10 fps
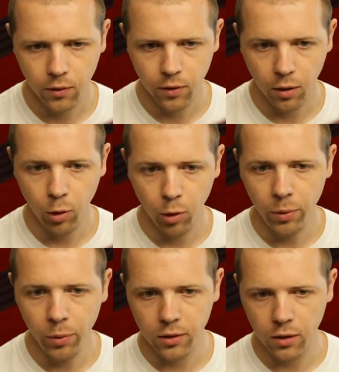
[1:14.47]
I'm
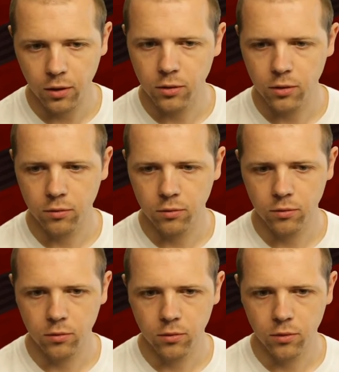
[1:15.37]
hoping it does.
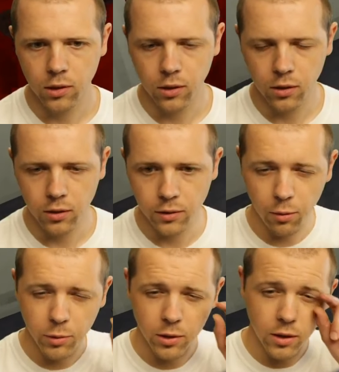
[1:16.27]
That'd
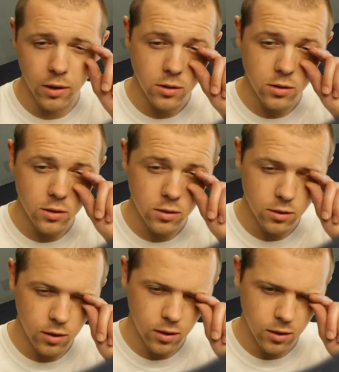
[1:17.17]
be nice.
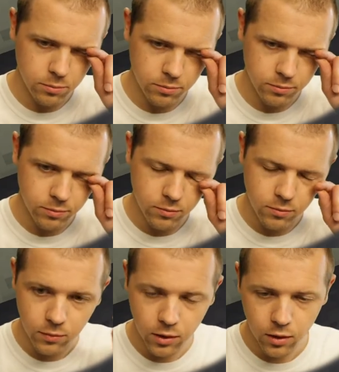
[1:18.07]

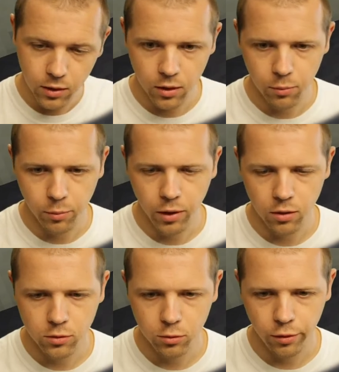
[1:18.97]
It might
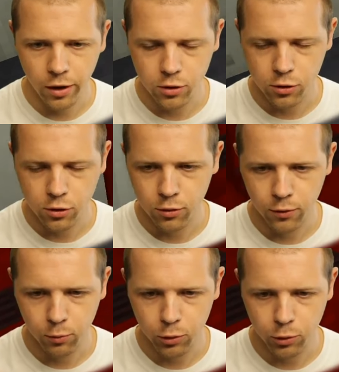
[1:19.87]
also crash the
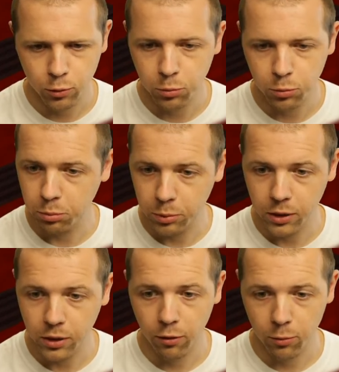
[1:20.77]
server, which would be
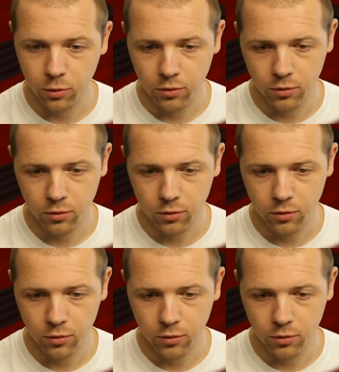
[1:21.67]
terrible.